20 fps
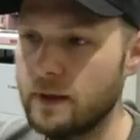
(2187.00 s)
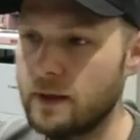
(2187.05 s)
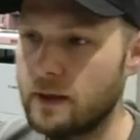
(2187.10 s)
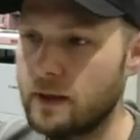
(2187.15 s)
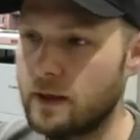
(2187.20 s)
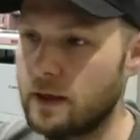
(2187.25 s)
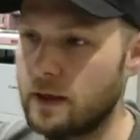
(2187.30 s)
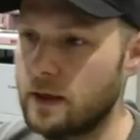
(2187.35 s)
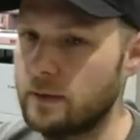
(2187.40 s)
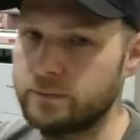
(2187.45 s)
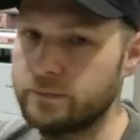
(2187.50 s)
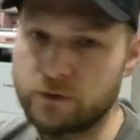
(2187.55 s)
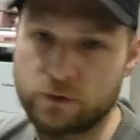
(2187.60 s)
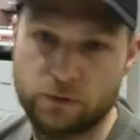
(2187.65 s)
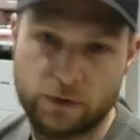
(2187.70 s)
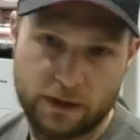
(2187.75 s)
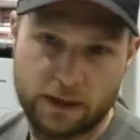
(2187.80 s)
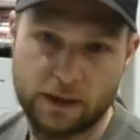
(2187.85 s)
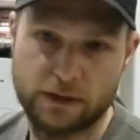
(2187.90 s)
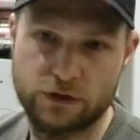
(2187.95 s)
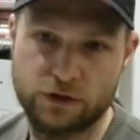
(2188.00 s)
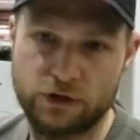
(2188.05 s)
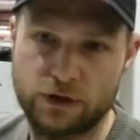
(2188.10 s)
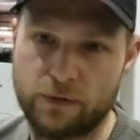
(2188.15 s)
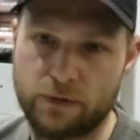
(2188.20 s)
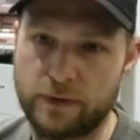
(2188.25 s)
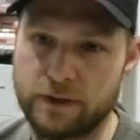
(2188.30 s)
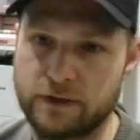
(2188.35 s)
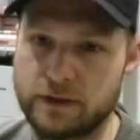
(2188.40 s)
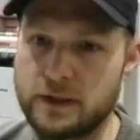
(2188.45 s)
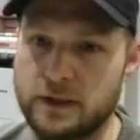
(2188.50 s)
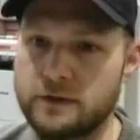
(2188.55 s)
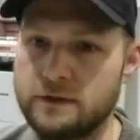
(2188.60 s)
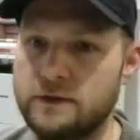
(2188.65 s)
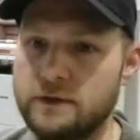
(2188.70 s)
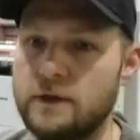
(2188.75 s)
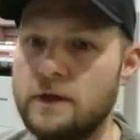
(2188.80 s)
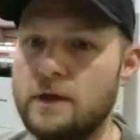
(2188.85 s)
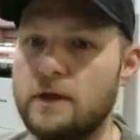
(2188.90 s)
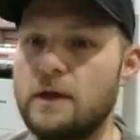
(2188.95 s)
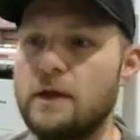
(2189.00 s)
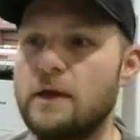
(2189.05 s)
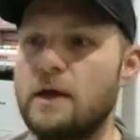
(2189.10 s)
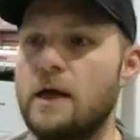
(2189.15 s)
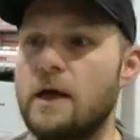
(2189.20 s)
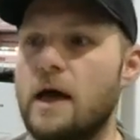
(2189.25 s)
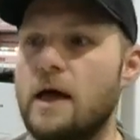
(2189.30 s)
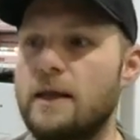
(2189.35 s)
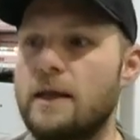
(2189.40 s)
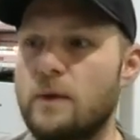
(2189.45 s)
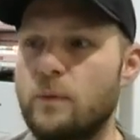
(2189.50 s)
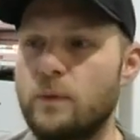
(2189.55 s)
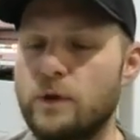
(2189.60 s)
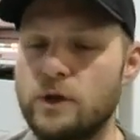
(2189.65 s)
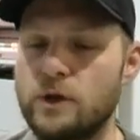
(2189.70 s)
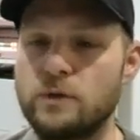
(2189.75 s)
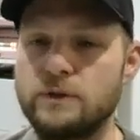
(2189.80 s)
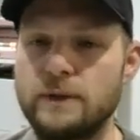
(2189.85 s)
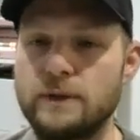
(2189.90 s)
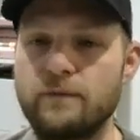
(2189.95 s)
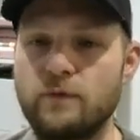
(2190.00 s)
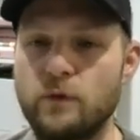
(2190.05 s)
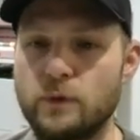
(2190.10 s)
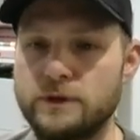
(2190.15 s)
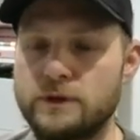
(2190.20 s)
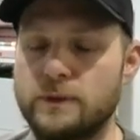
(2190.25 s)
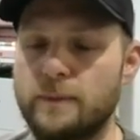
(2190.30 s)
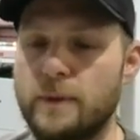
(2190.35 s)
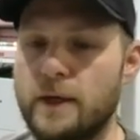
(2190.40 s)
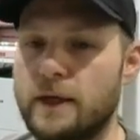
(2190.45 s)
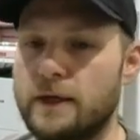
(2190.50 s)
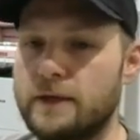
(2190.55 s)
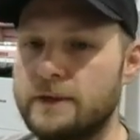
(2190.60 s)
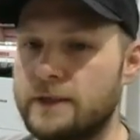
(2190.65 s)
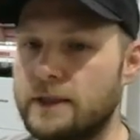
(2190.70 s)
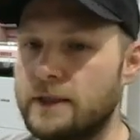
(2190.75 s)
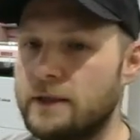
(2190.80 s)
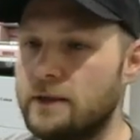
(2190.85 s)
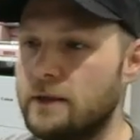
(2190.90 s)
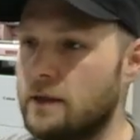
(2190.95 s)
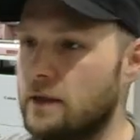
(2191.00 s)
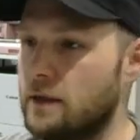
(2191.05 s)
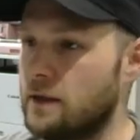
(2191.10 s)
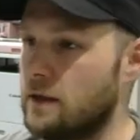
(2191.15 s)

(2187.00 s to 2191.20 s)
so it can actually generate sales. And then we use influencer marketing.